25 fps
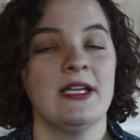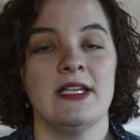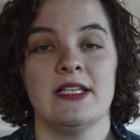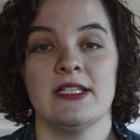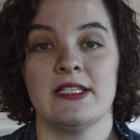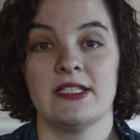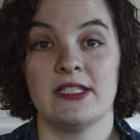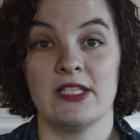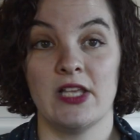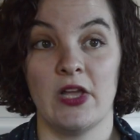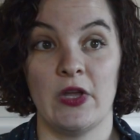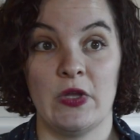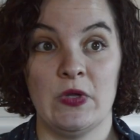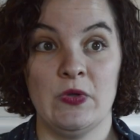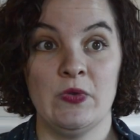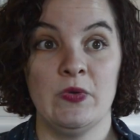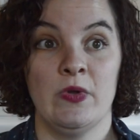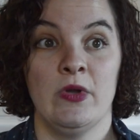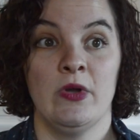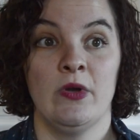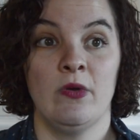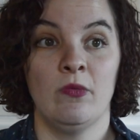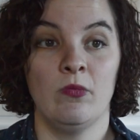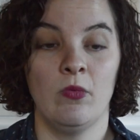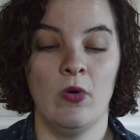So
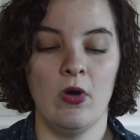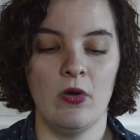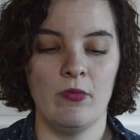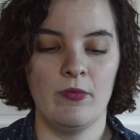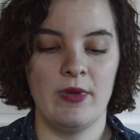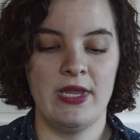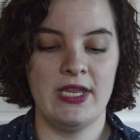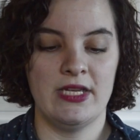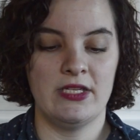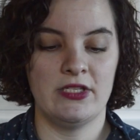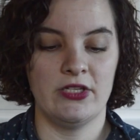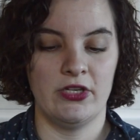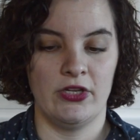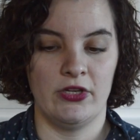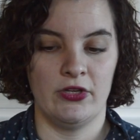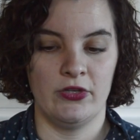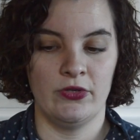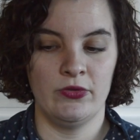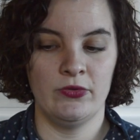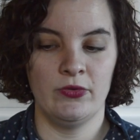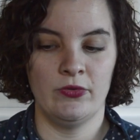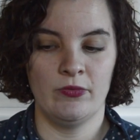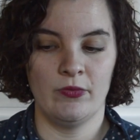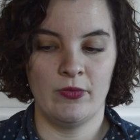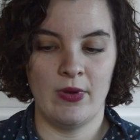what we
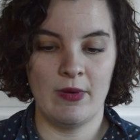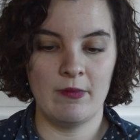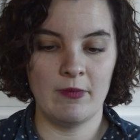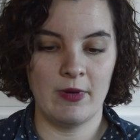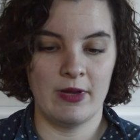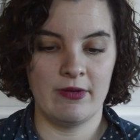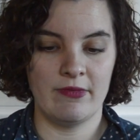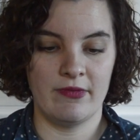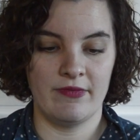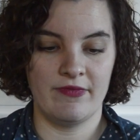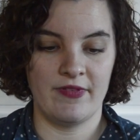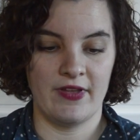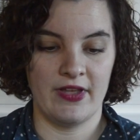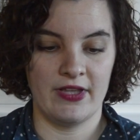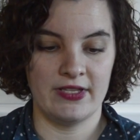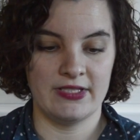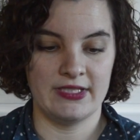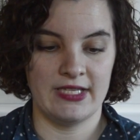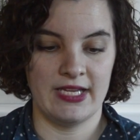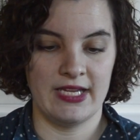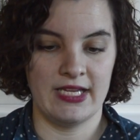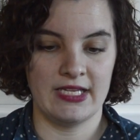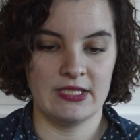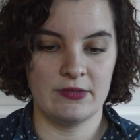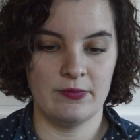do when we're
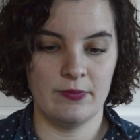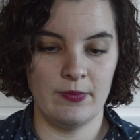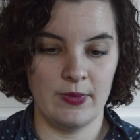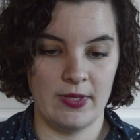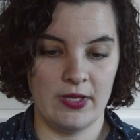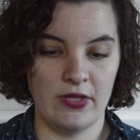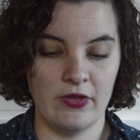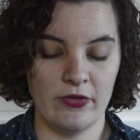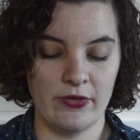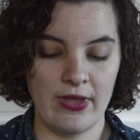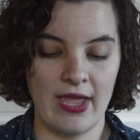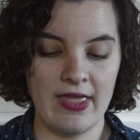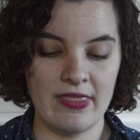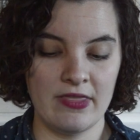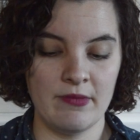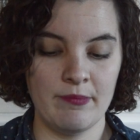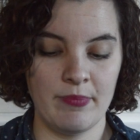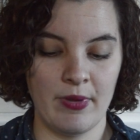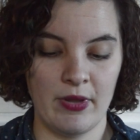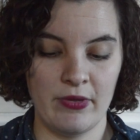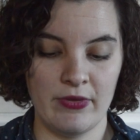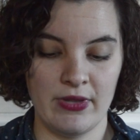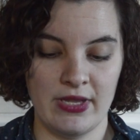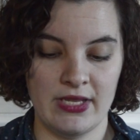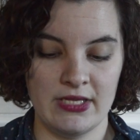reversing is you get the
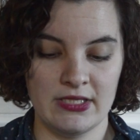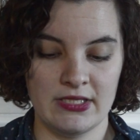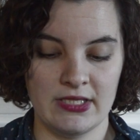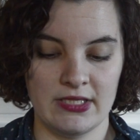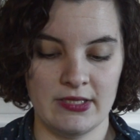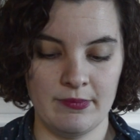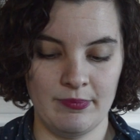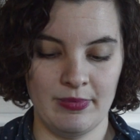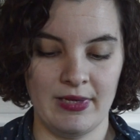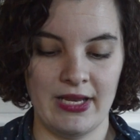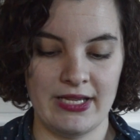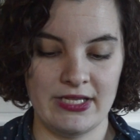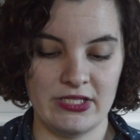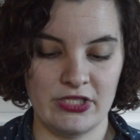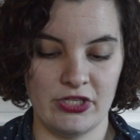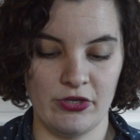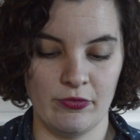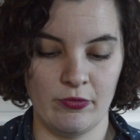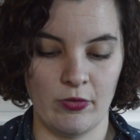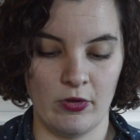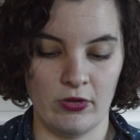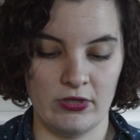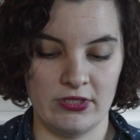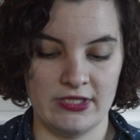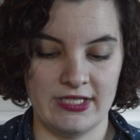boat into the place you
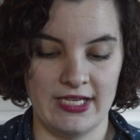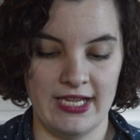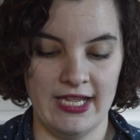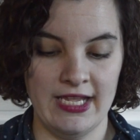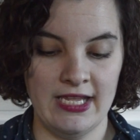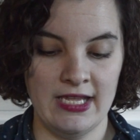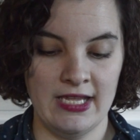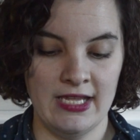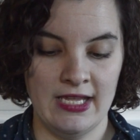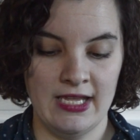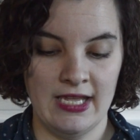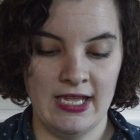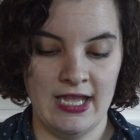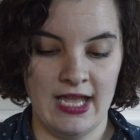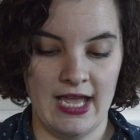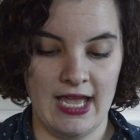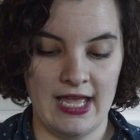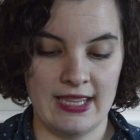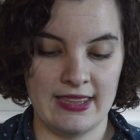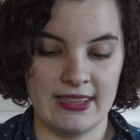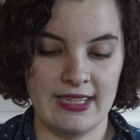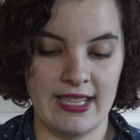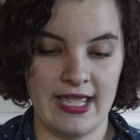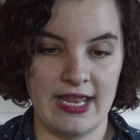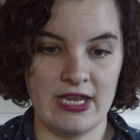want it,
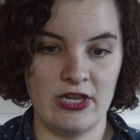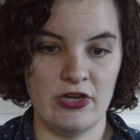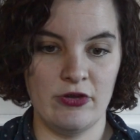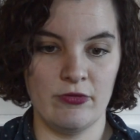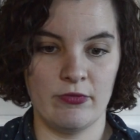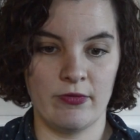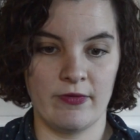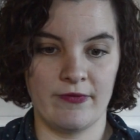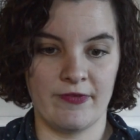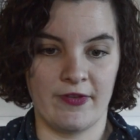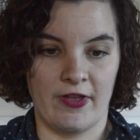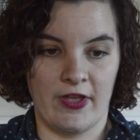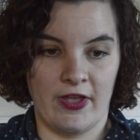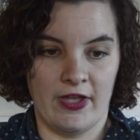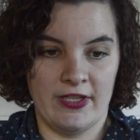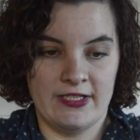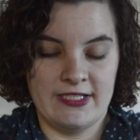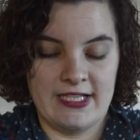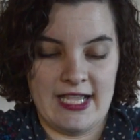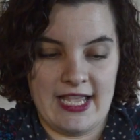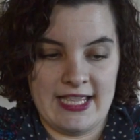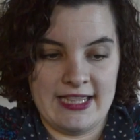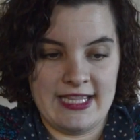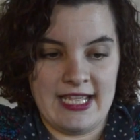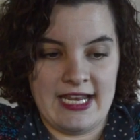and then you
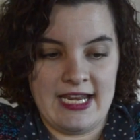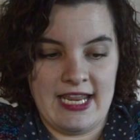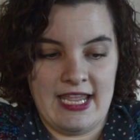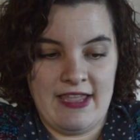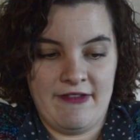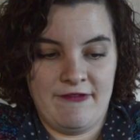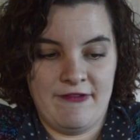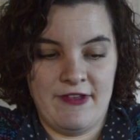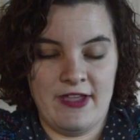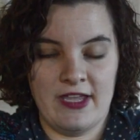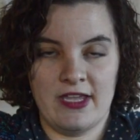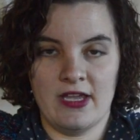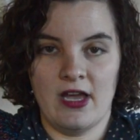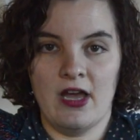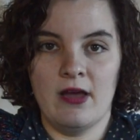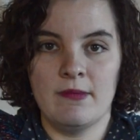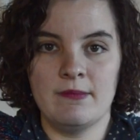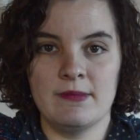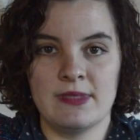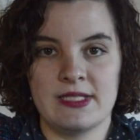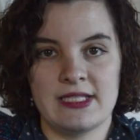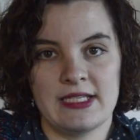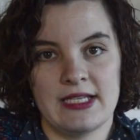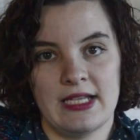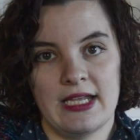reverse, and then
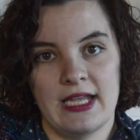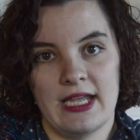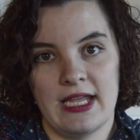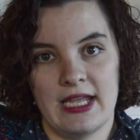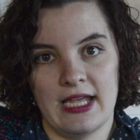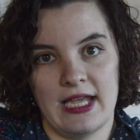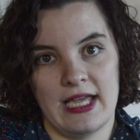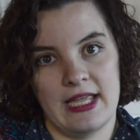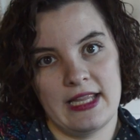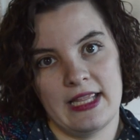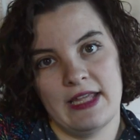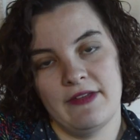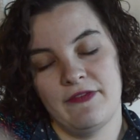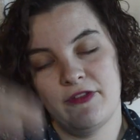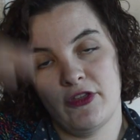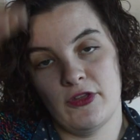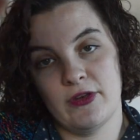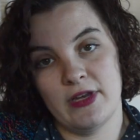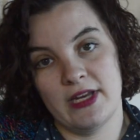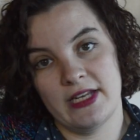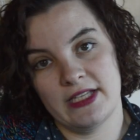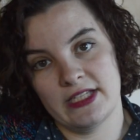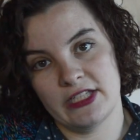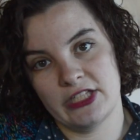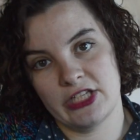if you
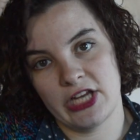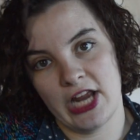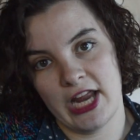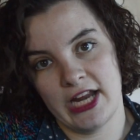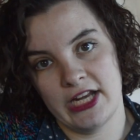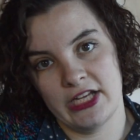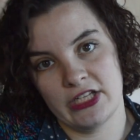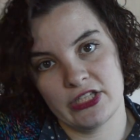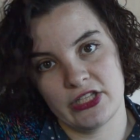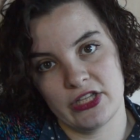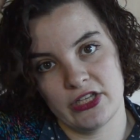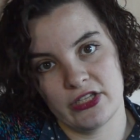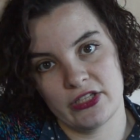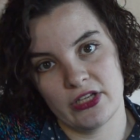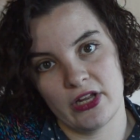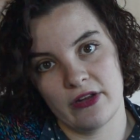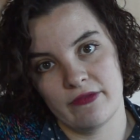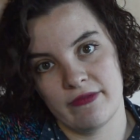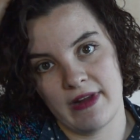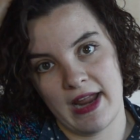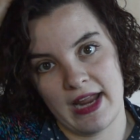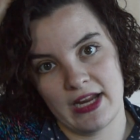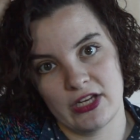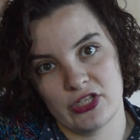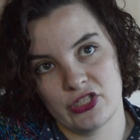need to change the
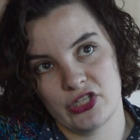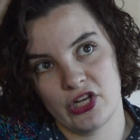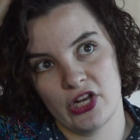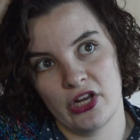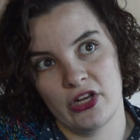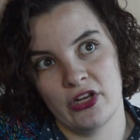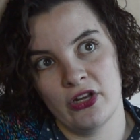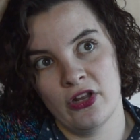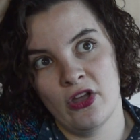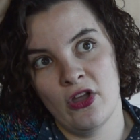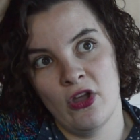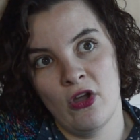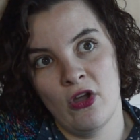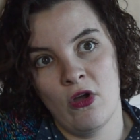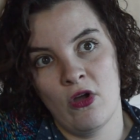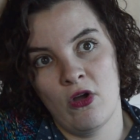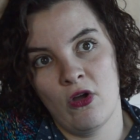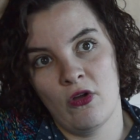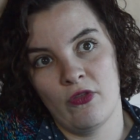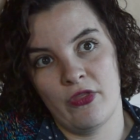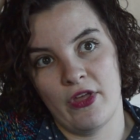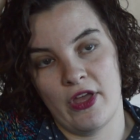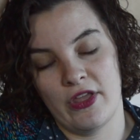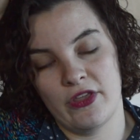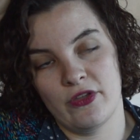direction
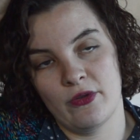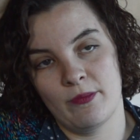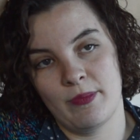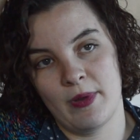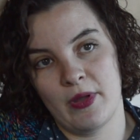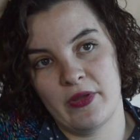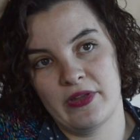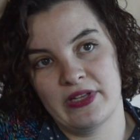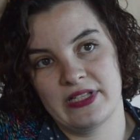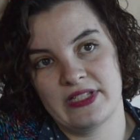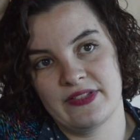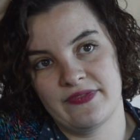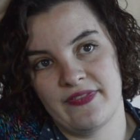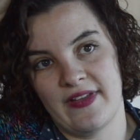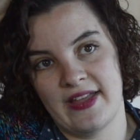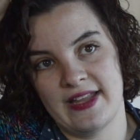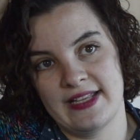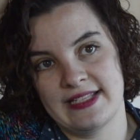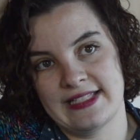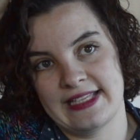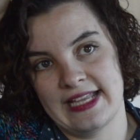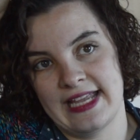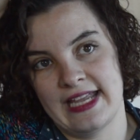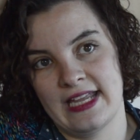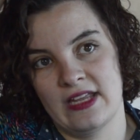that your boat is
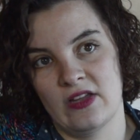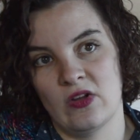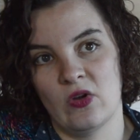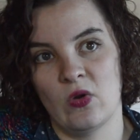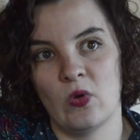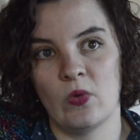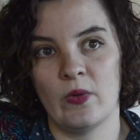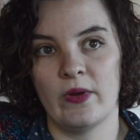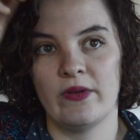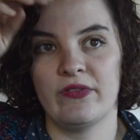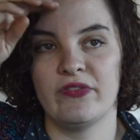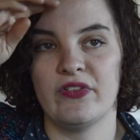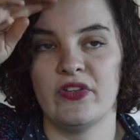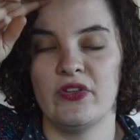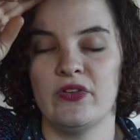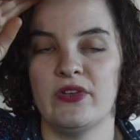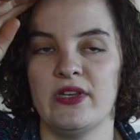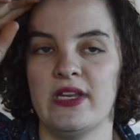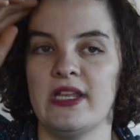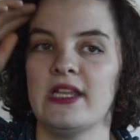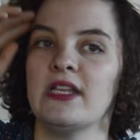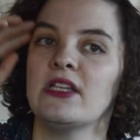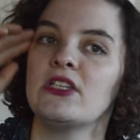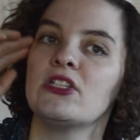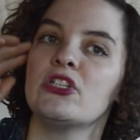facing, or if you
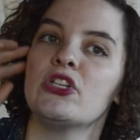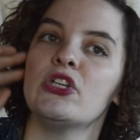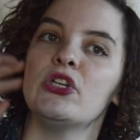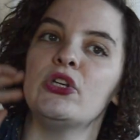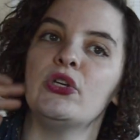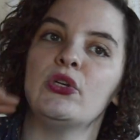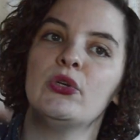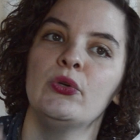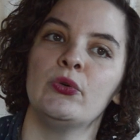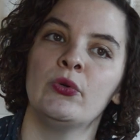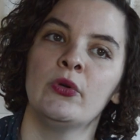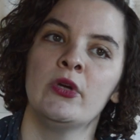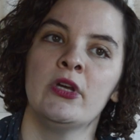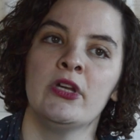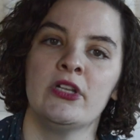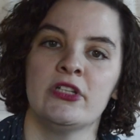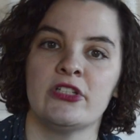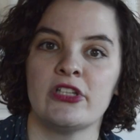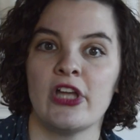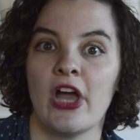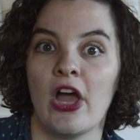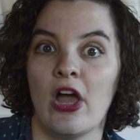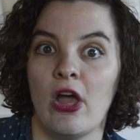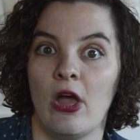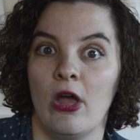need to
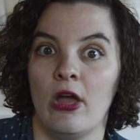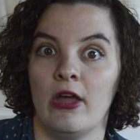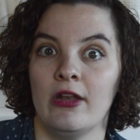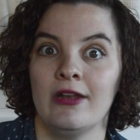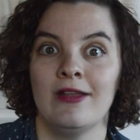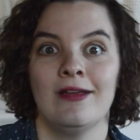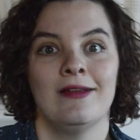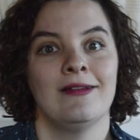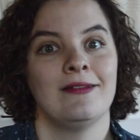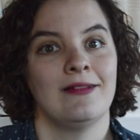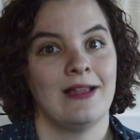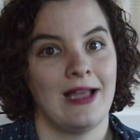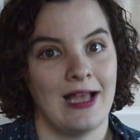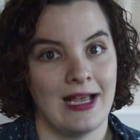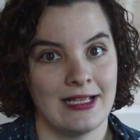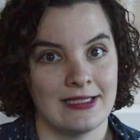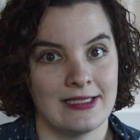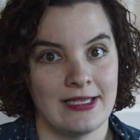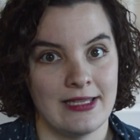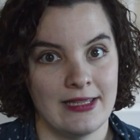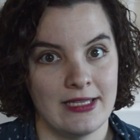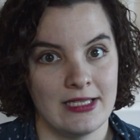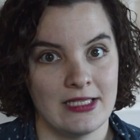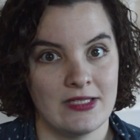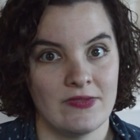turn, as
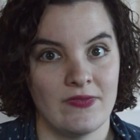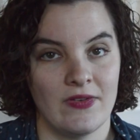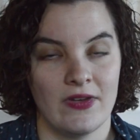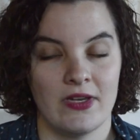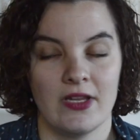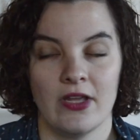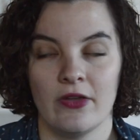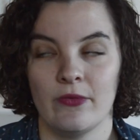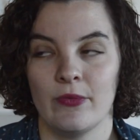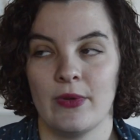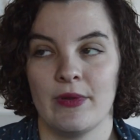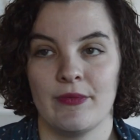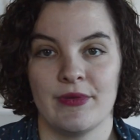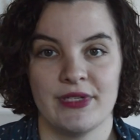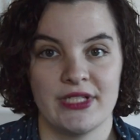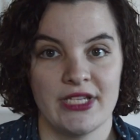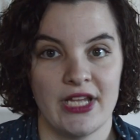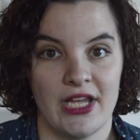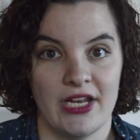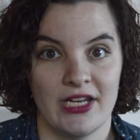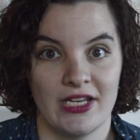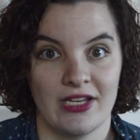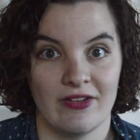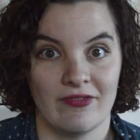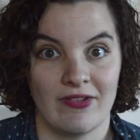in this video we were
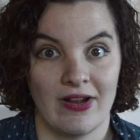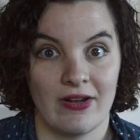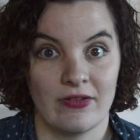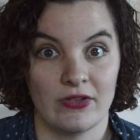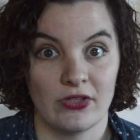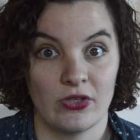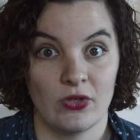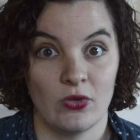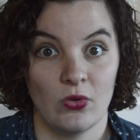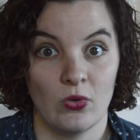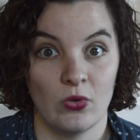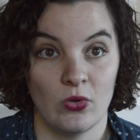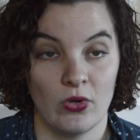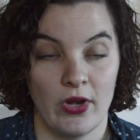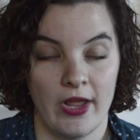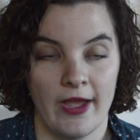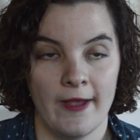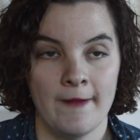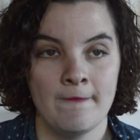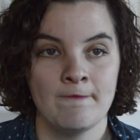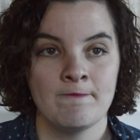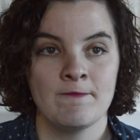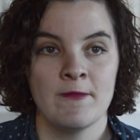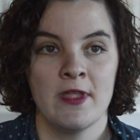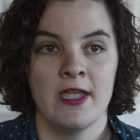turning around a corner,